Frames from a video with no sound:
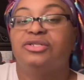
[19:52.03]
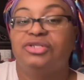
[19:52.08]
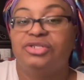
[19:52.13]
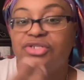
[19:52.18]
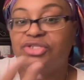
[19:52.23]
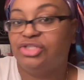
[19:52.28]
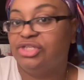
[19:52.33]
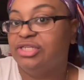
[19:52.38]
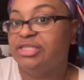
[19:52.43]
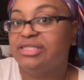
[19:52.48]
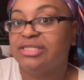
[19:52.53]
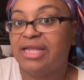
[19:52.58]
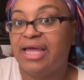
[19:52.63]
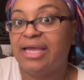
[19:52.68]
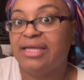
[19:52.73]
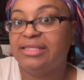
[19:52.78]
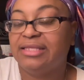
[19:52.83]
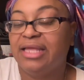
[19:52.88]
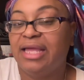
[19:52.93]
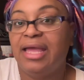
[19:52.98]
she's
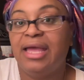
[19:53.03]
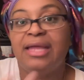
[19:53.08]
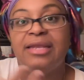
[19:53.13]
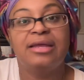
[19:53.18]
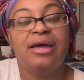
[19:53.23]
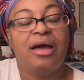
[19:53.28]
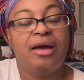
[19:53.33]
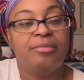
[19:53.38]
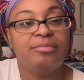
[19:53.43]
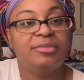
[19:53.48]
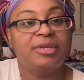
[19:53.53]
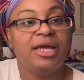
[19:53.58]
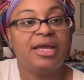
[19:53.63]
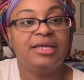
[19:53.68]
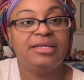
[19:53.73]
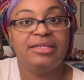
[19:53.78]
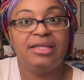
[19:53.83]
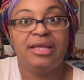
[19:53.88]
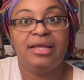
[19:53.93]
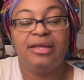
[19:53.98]
like that. I'm
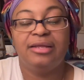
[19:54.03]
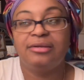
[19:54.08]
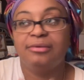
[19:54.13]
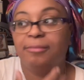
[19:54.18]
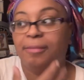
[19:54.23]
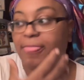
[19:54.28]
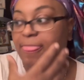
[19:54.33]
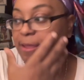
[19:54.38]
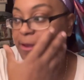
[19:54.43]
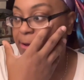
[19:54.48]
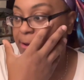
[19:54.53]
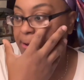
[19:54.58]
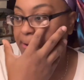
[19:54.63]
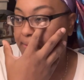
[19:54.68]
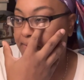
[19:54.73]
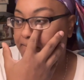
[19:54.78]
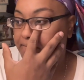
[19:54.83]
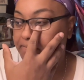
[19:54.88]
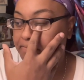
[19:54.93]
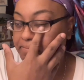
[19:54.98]
like that.
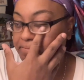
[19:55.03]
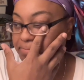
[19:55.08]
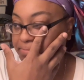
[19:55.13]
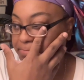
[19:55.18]
Um,